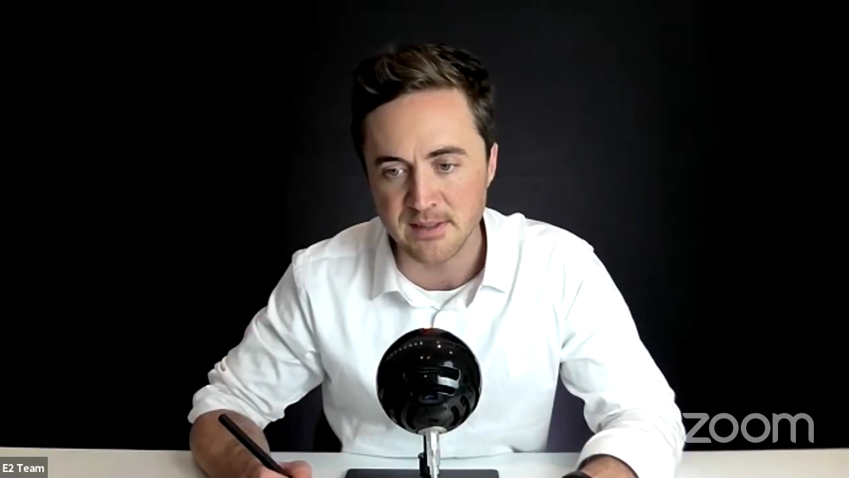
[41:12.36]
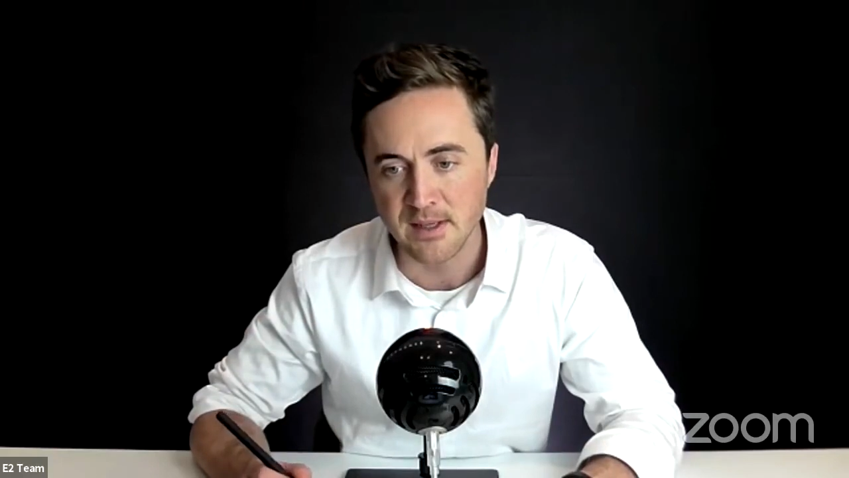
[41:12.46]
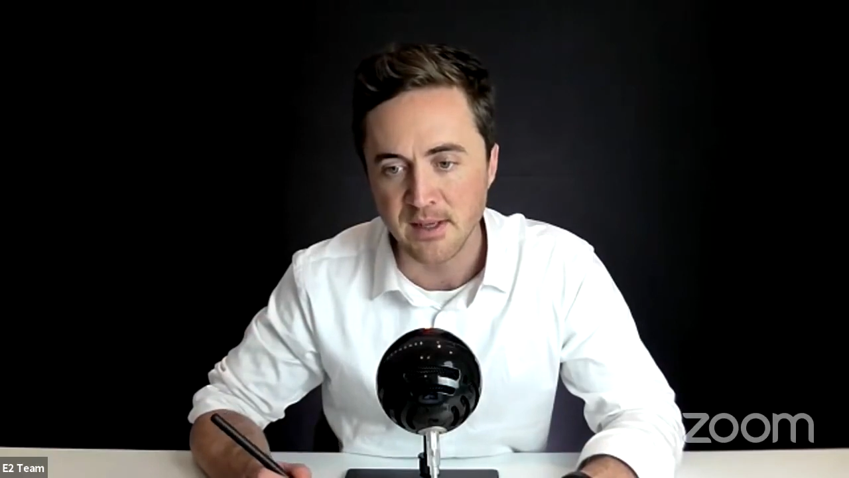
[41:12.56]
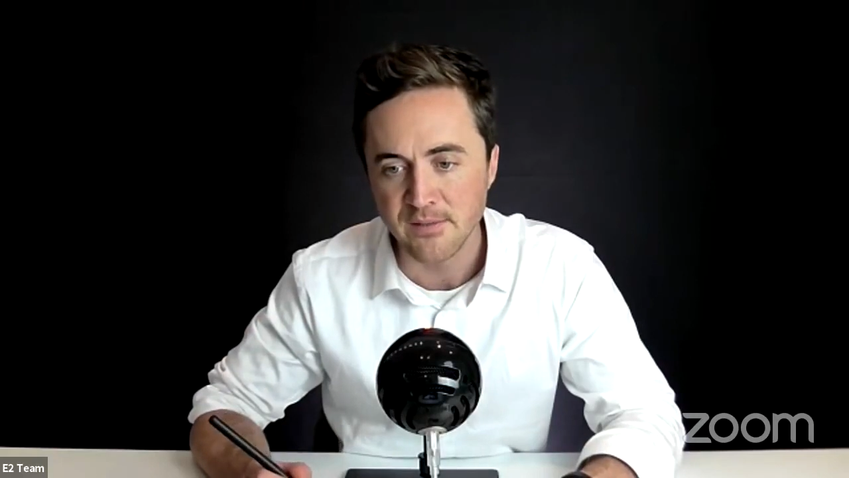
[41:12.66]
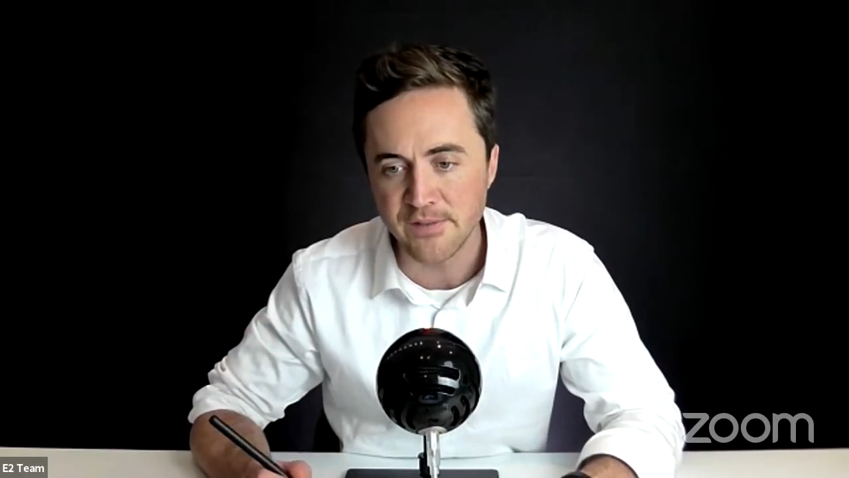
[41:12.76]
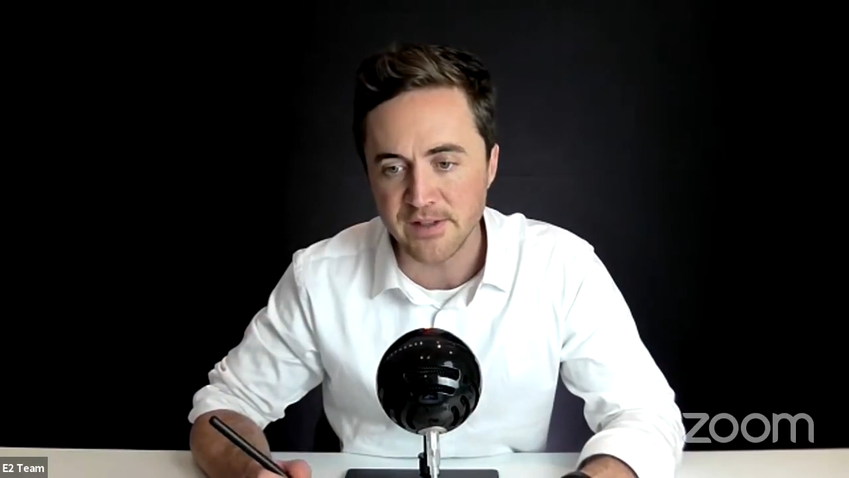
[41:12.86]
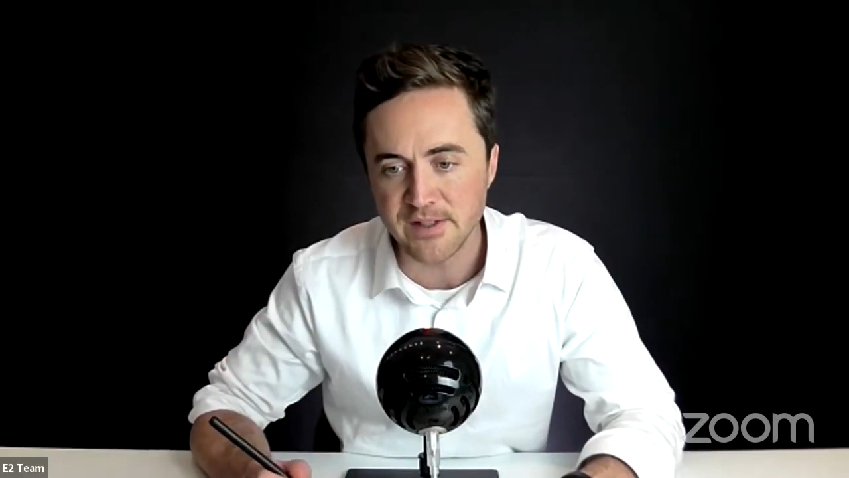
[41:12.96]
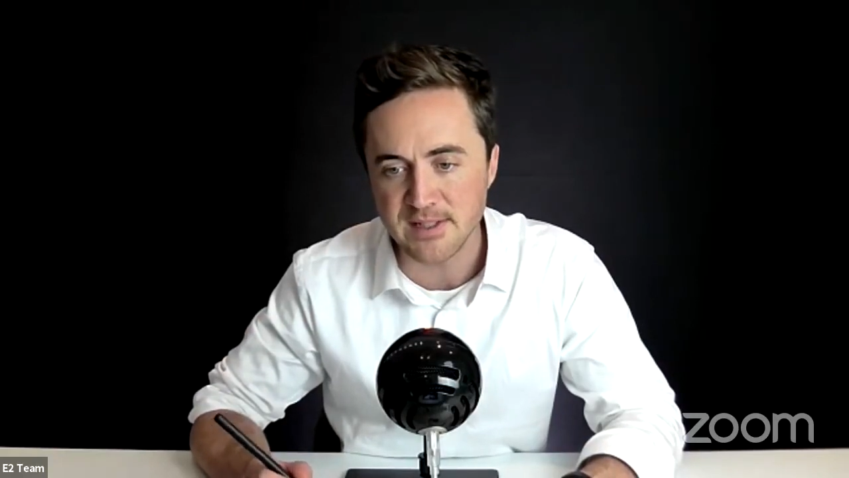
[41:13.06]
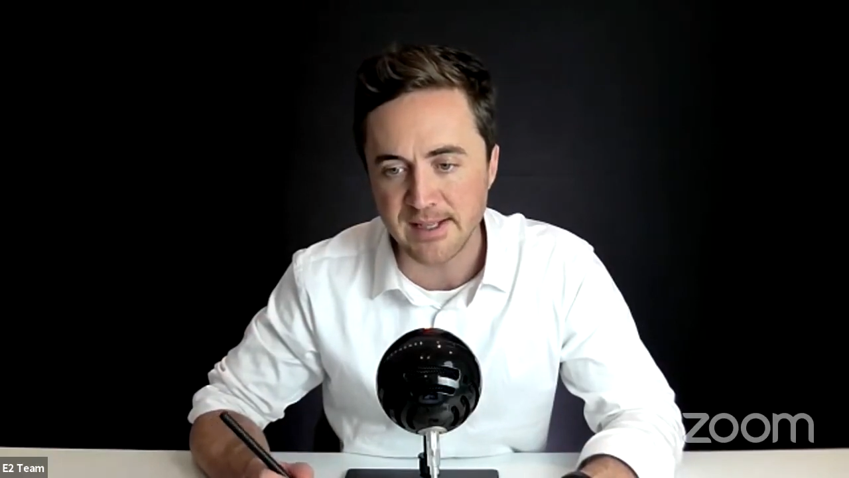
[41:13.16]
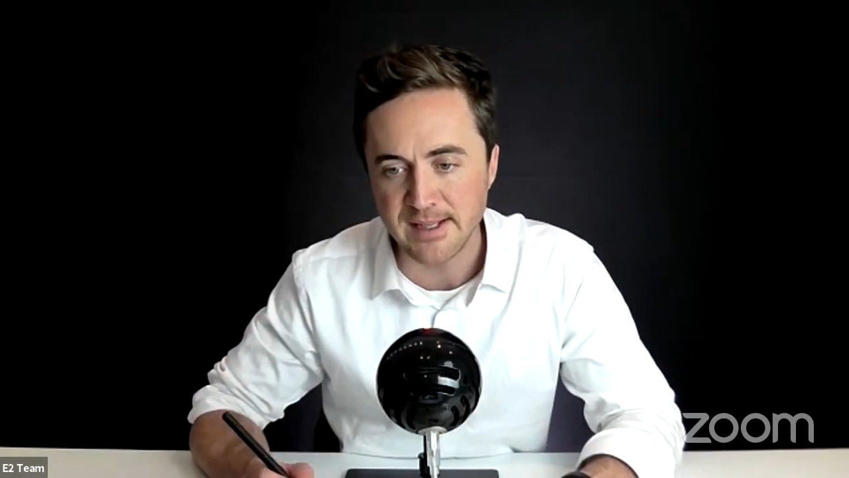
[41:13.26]

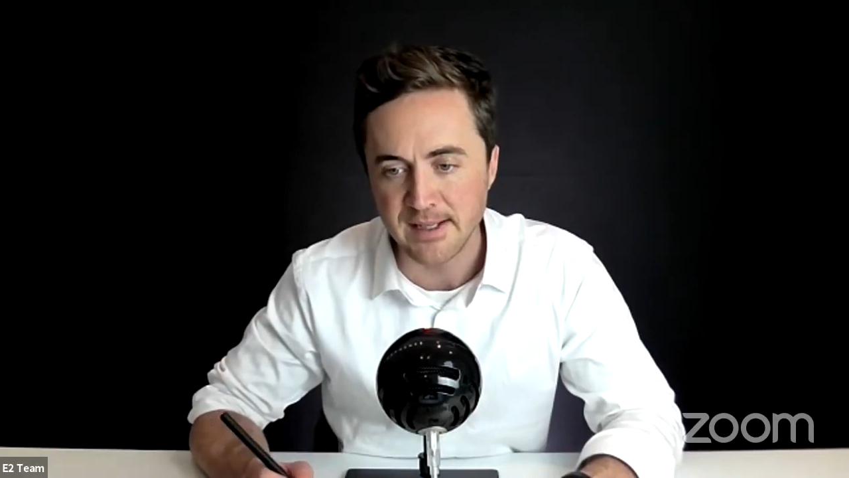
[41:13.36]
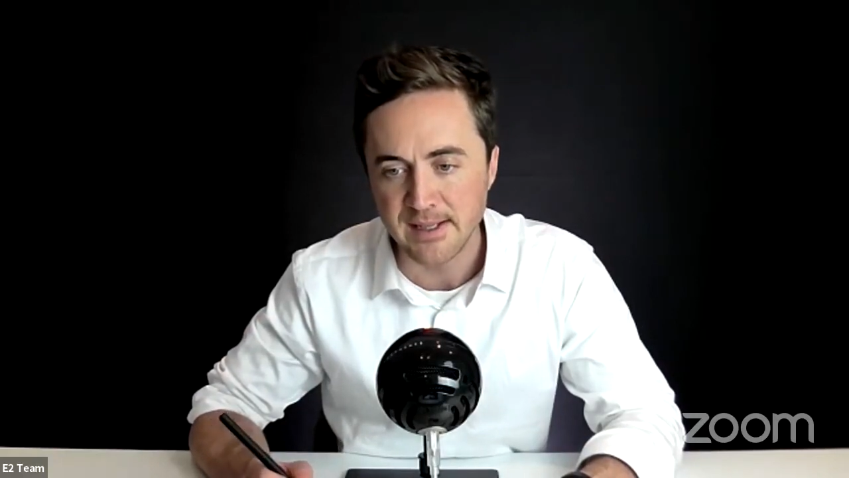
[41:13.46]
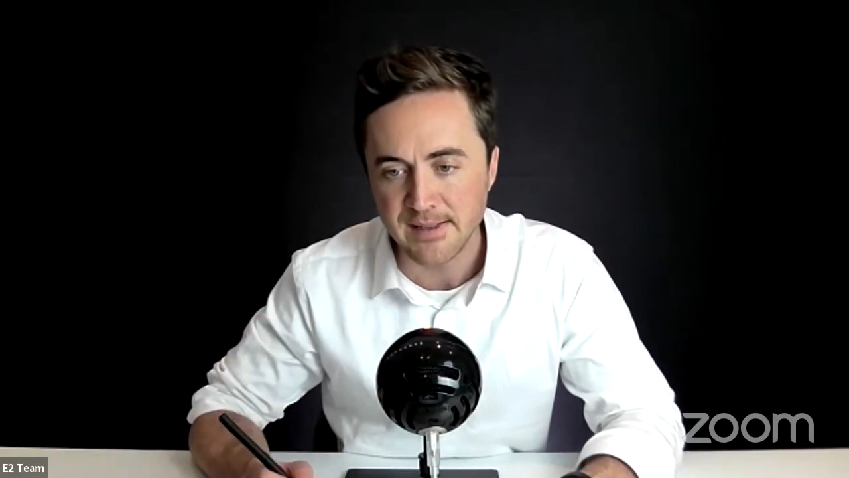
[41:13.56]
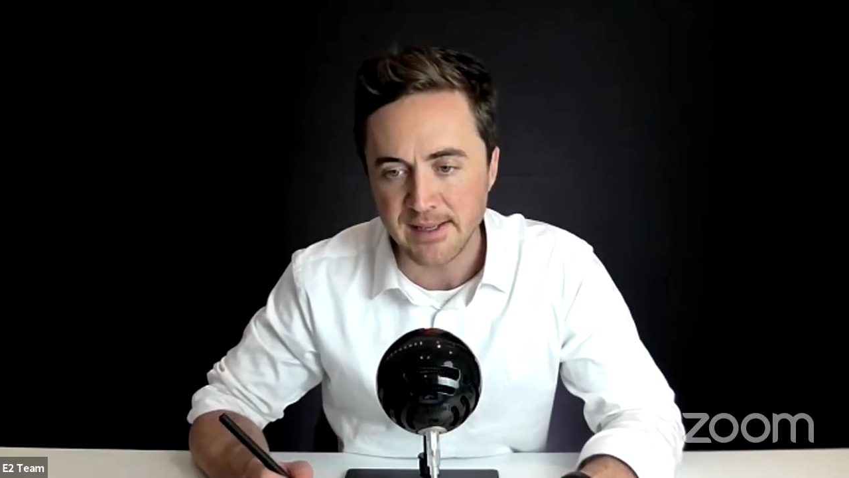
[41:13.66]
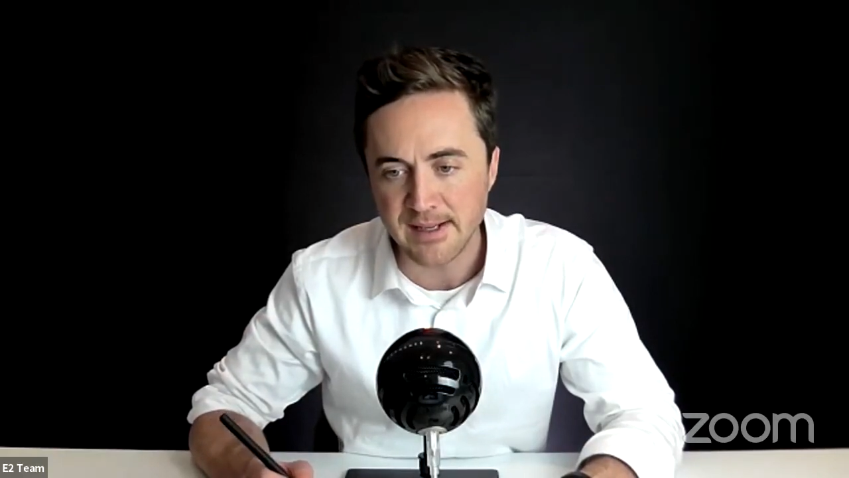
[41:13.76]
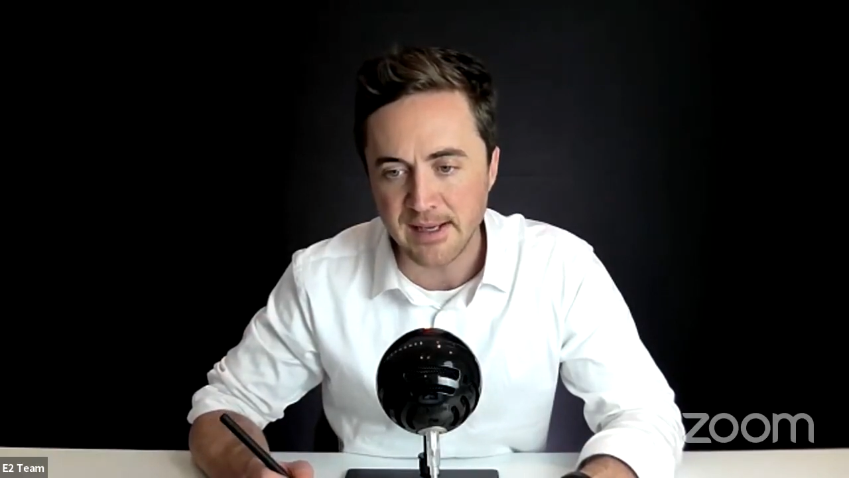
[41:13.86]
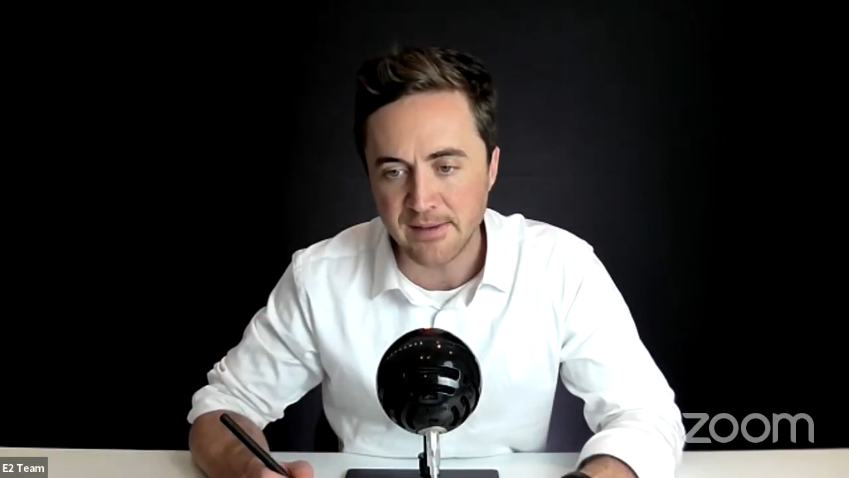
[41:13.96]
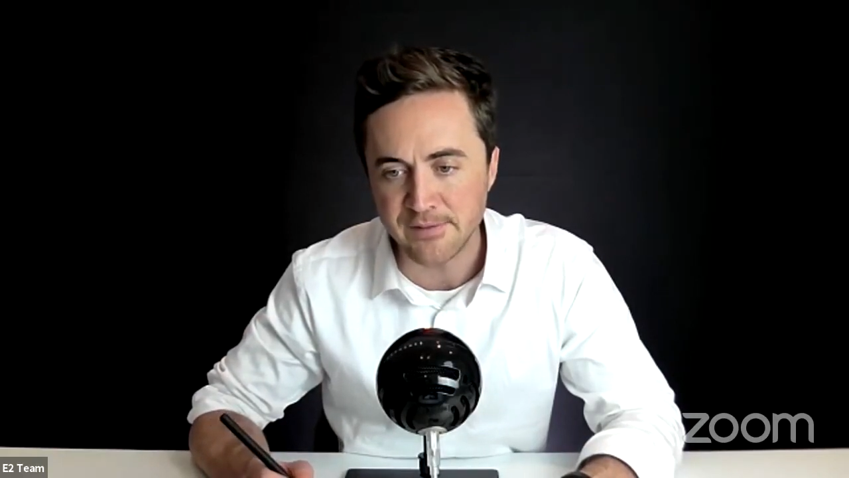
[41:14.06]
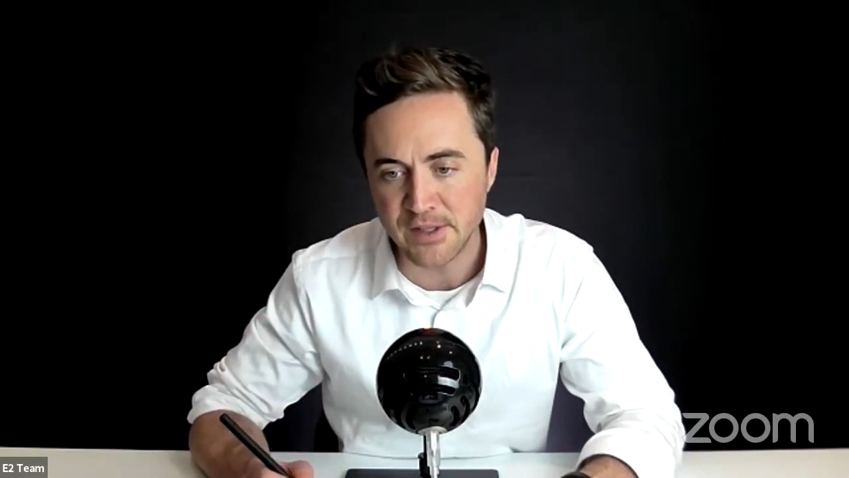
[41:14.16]
Firstly, they can have